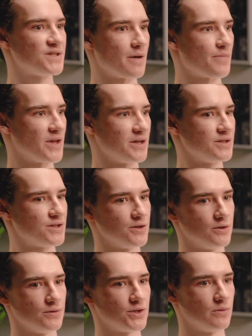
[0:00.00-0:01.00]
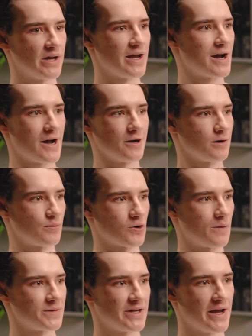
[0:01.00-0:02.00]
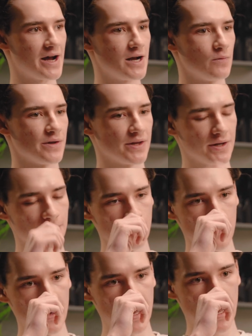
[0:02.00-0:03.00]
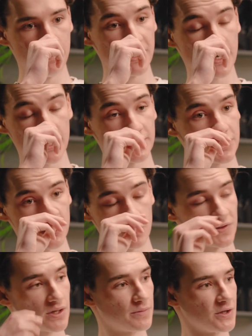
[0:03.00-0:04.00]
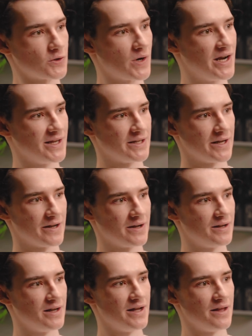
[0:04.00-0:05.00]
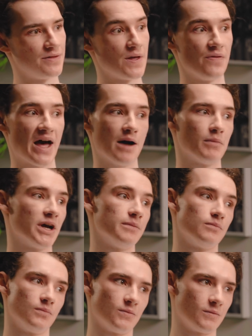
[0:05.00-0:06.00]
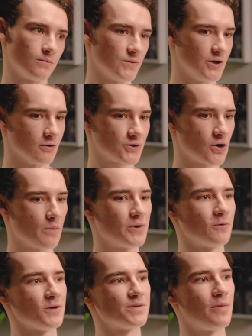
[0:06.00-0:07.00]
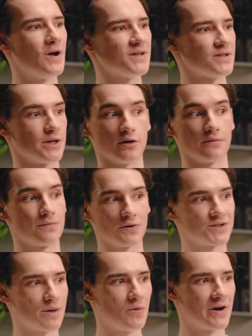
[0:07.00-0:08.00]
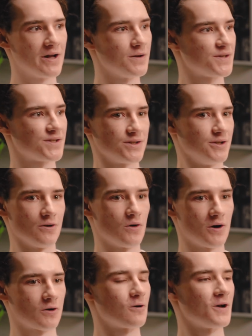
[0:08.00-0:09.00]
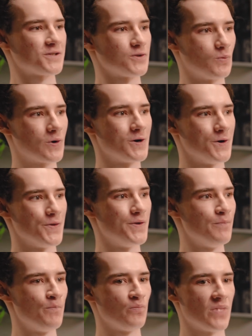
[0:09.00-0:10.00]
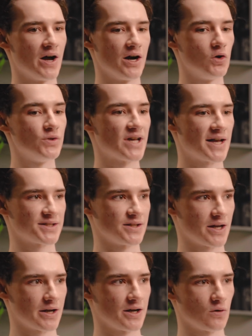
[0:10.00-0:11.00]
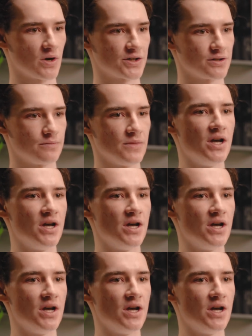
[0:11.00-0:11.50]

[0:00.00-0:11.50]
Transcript: something to an AI or prompt an AI with it, and because it shows up in the training data, then that might show up in a response later for someone else, across the world who's asking that kind of question.